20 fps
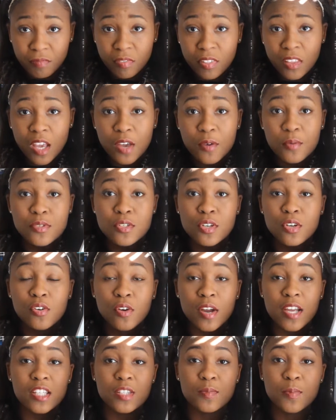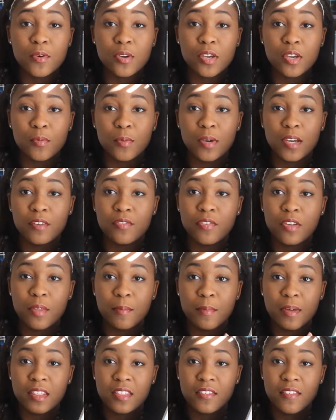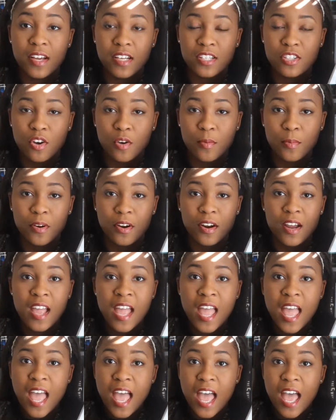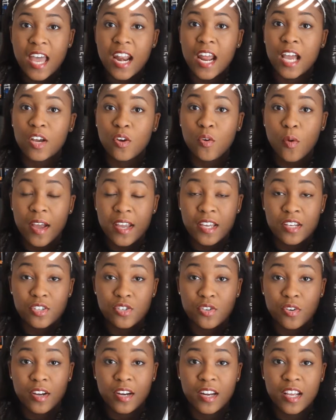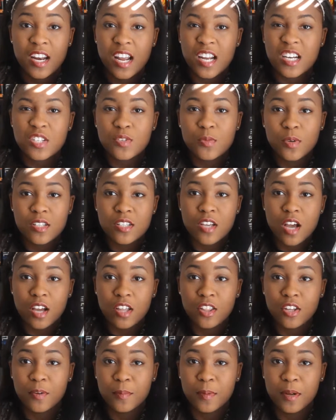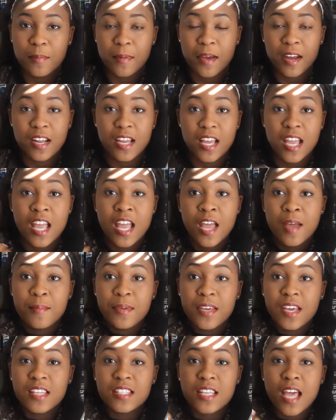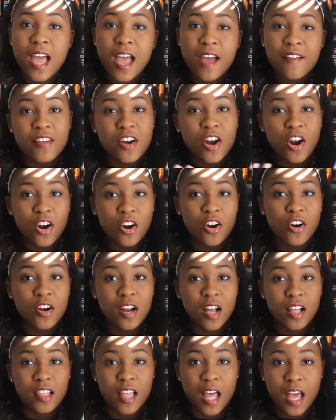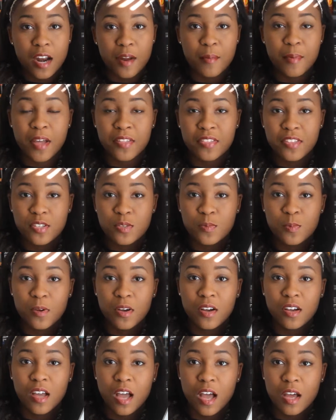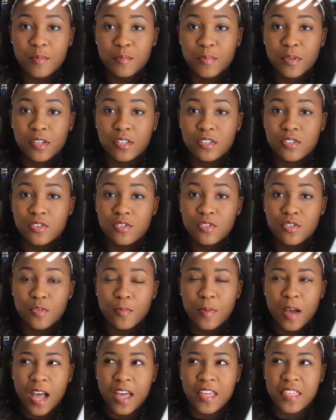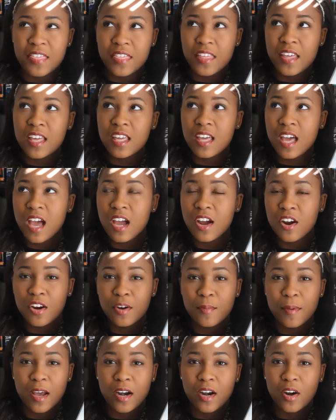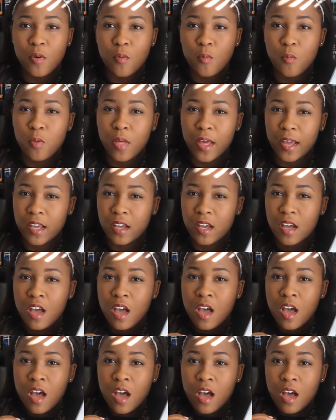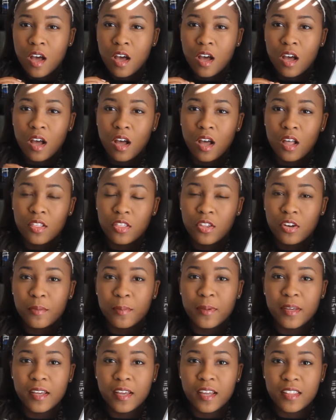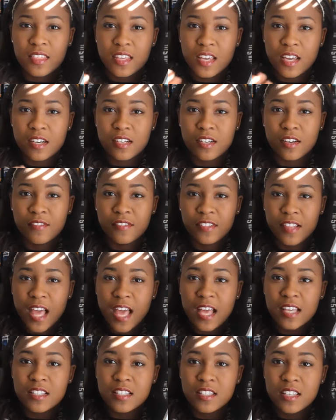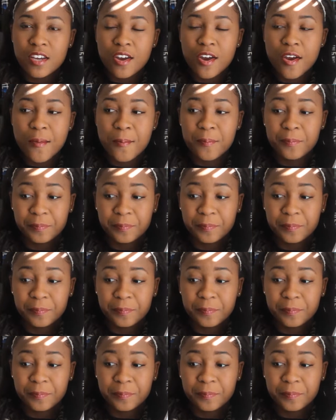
It was a great spooky read for the month of October and I quite enjoyed it, and I just want to talk a little bit about it because I haven't heard a lot about this book on BookTube. I think I heard about it a little bit at the end of last year,